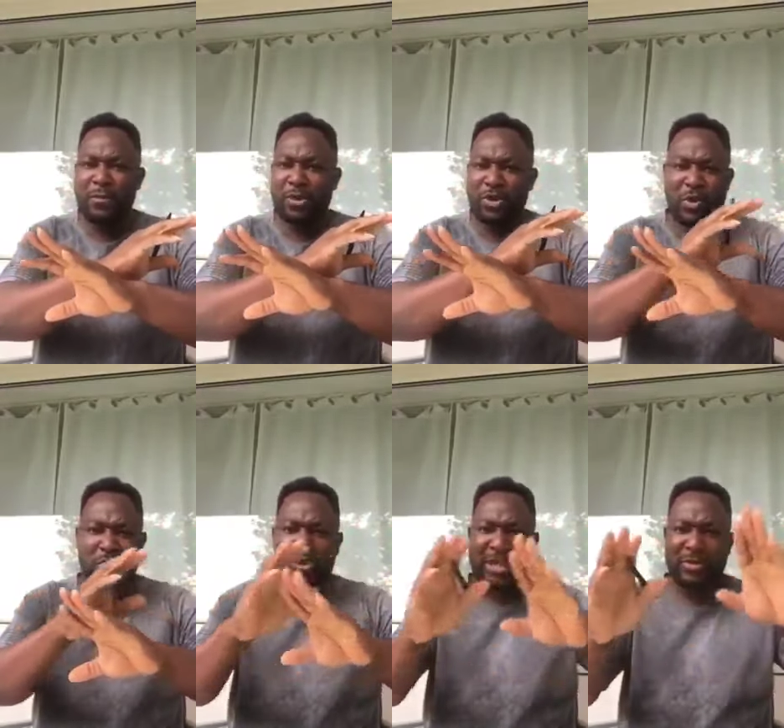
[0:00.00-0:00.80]
you
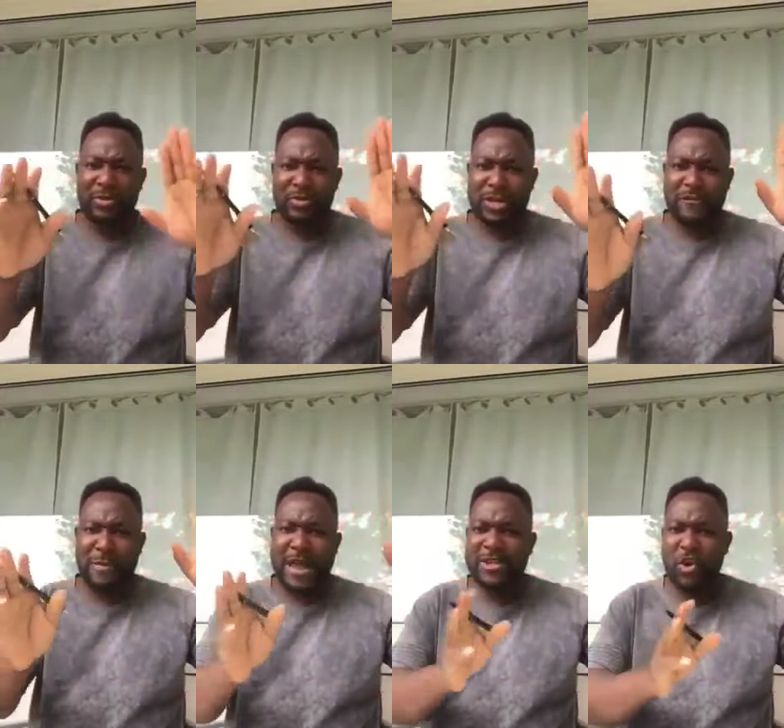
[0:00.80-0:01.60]
know, give
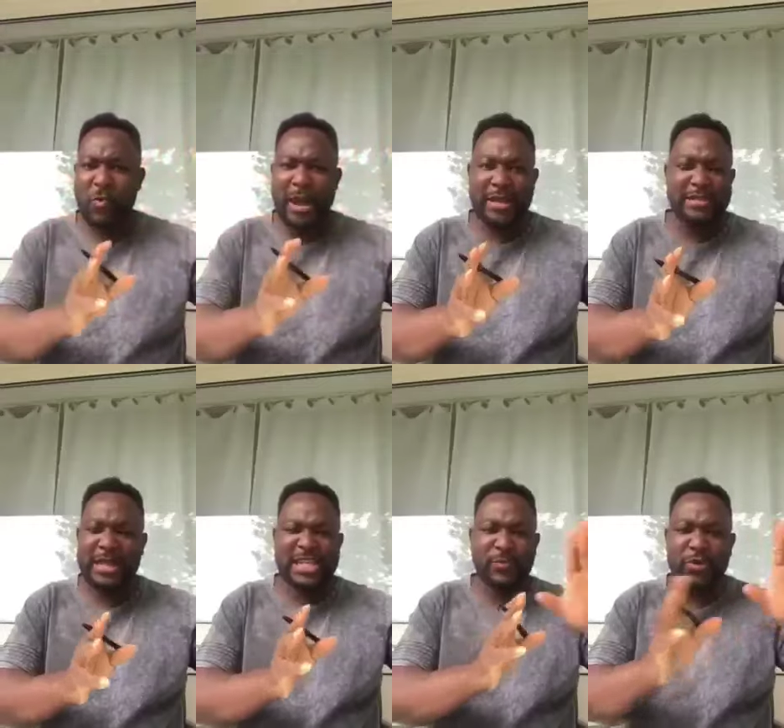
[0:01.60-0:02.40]
biased comments,
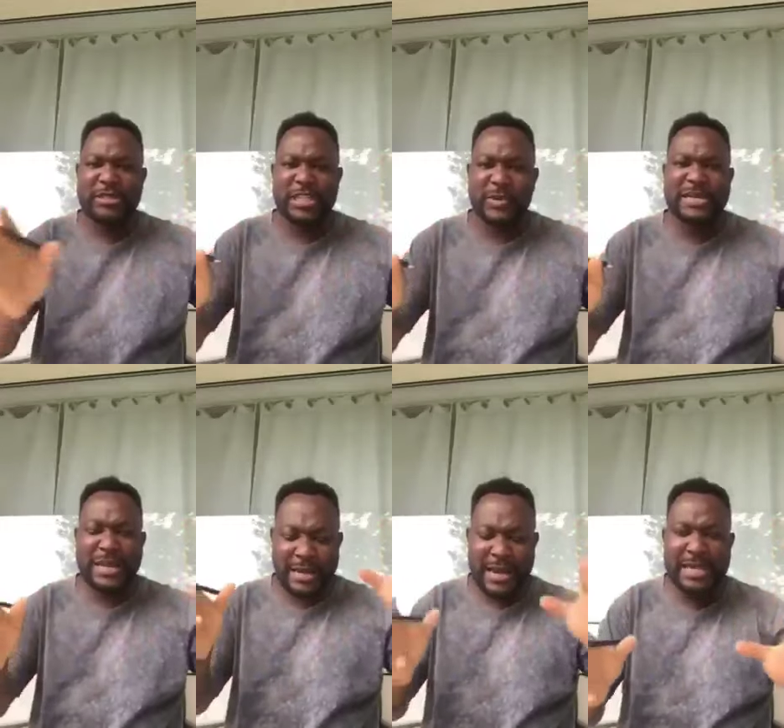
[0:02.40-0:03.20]
let's put, let's
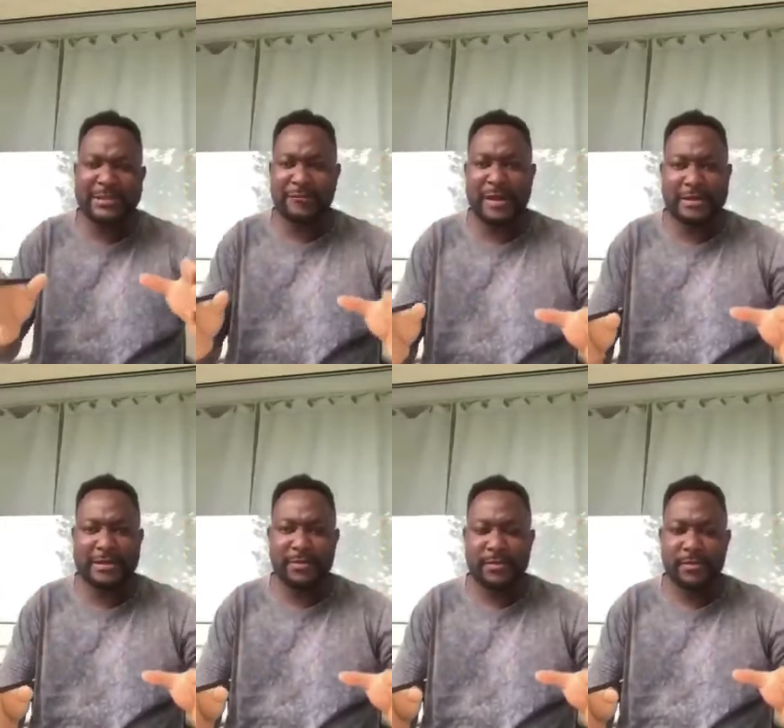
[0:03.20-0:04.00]
analyze the facts